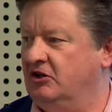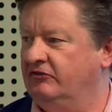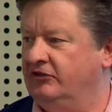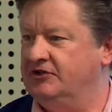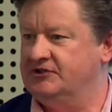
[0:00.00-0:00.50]

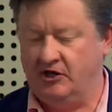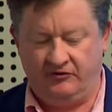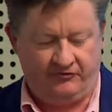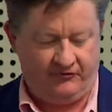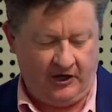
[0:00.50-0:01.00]
conference.
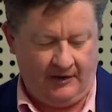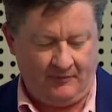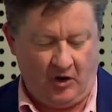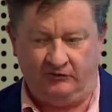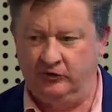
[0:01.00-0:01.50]

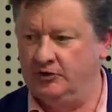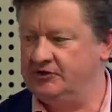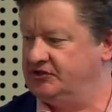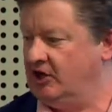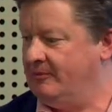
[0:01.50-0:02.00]
I've learnt
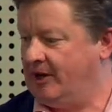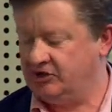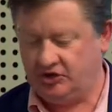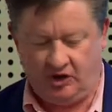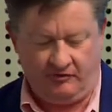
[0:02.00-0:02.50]
so
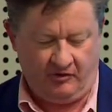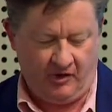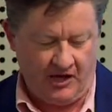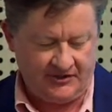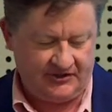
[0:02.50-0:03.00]
much over the
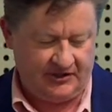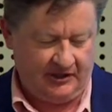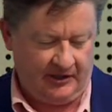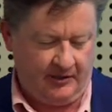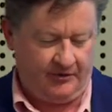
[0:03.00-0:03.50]
last
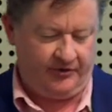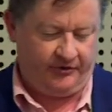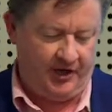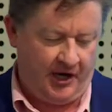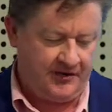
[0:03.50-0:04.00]

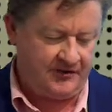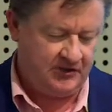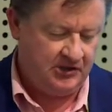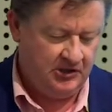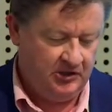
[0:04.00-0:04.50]
3 days.
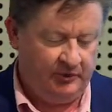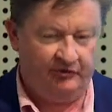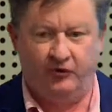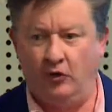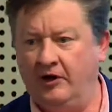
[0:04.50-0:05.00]
We
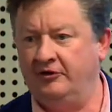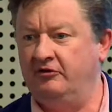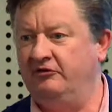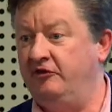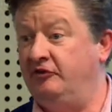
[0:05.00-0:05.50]
had
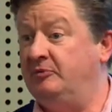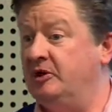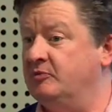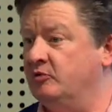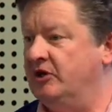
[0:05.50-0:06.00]
450
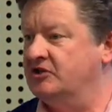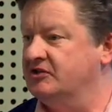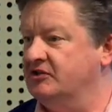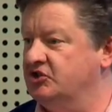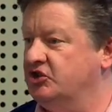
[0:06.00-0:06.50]
people
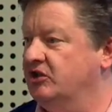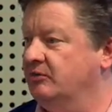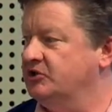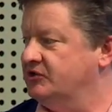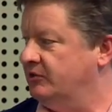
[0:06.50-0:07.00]
register this year,
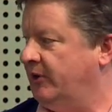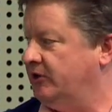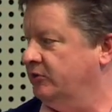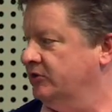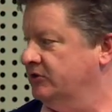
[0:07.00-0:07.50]
which is a
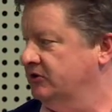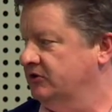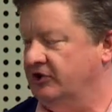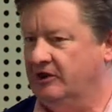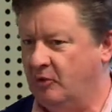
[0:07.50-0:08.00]
record
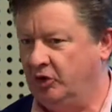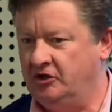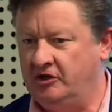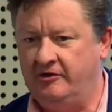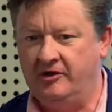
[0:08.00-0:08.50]
in the
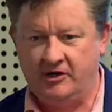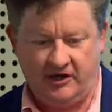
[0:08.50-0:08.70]
modern era